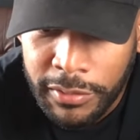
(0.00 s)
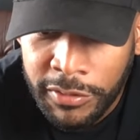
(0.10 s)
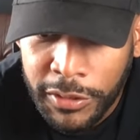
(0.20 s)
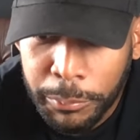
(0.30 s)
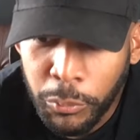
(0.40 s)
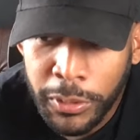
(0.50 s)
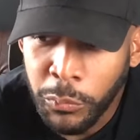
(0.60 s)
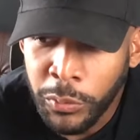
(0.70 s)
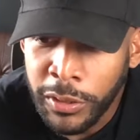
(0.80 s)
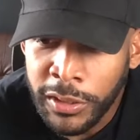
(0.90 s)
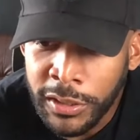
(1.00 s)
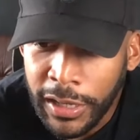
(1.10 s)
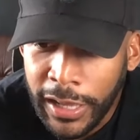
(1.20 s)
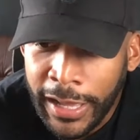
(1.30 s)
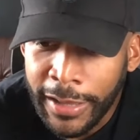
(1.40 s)
to the point
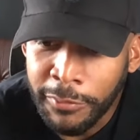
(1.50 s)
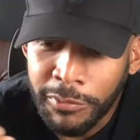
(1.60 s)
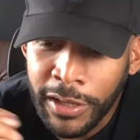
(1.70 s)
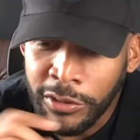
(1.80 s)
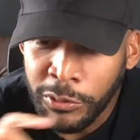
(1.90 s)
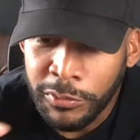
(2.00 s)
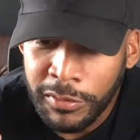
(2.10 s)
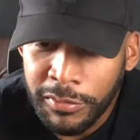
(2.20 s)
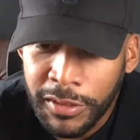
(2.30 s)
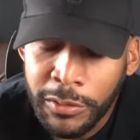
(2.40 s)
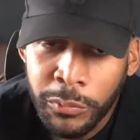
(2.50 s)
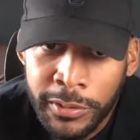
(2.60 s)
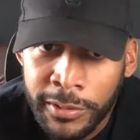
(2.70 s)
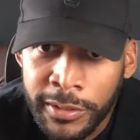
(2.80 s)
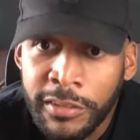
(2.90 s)
where I used the take where
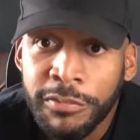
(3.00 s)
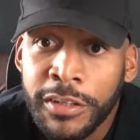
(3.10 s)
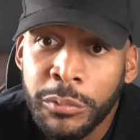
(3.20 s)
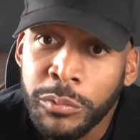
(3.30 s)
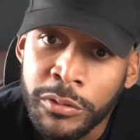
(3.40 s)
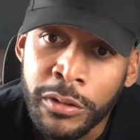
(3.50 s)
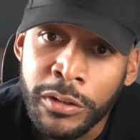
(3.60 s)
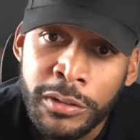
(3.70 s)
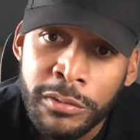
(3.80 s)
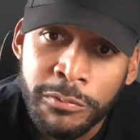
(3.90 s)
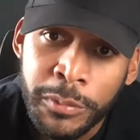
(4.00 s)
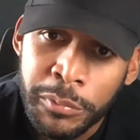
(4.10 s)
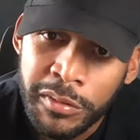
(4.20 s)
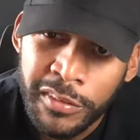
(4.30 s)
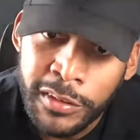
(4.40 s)
the lens flare was gone from
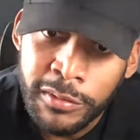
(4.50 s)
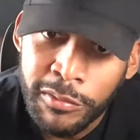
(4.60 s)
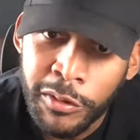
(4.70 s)
the sun,